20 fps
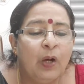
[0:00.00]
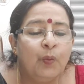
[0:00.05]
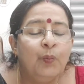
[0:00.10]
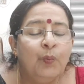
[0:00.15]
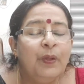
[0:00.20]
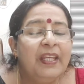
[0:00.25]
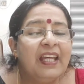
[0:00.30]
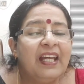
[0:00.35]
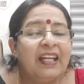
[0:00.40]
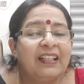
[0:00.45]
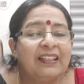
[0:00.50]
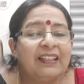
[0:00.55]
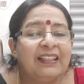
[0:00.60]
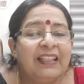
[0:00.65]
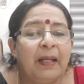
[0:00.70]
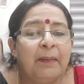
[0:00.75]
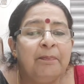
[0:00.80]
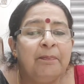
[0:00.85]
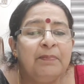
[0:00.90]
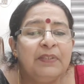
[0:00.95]
we are
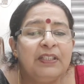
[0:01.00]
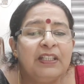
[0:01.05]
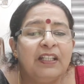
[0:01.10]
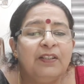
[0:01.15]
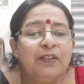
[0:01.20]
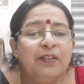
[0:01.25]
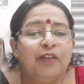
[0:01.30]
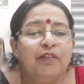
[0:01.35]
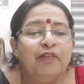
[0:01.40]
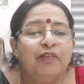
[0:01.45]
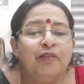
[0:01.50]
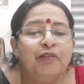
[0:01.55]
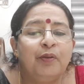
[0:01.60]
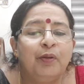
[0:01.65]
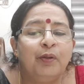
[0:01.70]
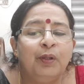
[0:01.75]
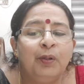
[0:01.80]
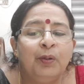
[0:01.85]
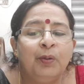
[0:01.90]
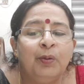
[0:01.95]
tempted to
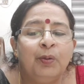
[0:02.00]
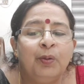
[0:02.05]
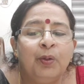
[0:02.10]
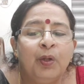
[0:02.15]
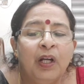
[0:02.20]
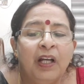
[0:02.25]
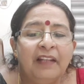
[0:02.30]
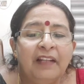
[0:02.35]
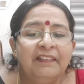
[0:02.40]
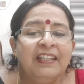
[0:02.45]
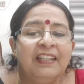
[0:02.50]
follow the